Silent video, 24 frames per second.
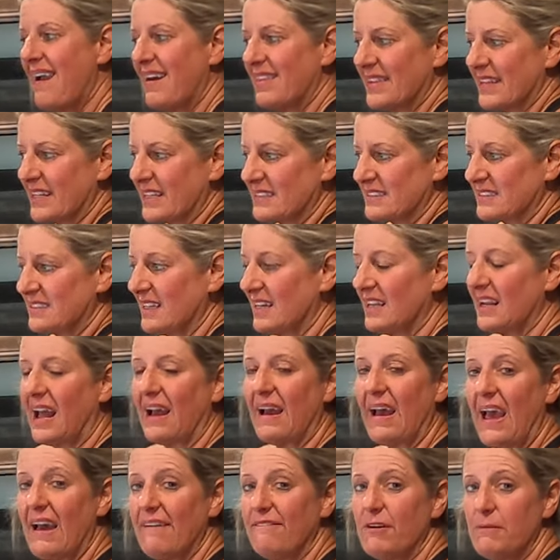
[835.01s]
And like I said,
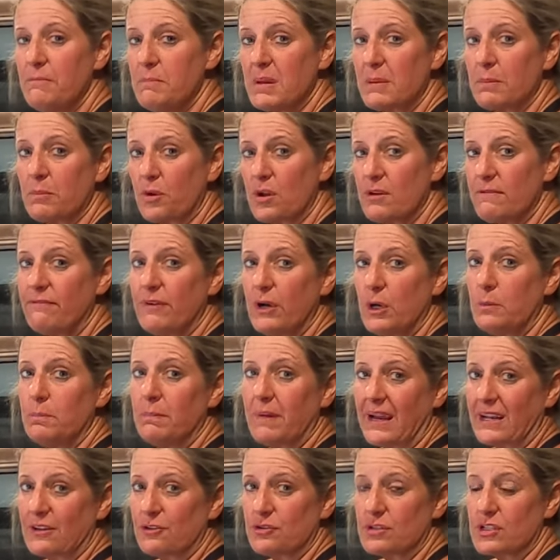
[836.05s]
I have a memory foam
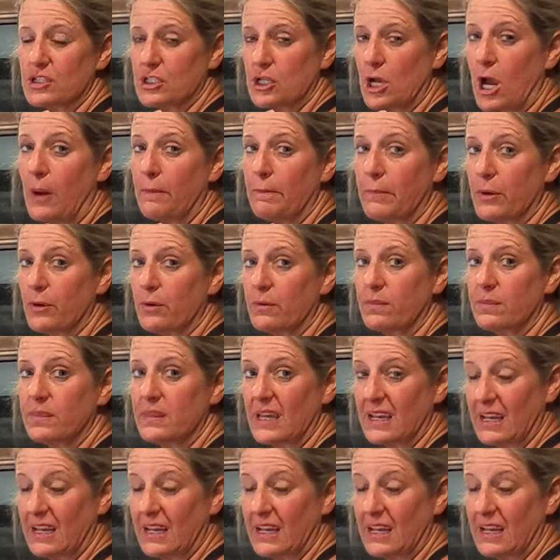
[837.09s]
mattress topper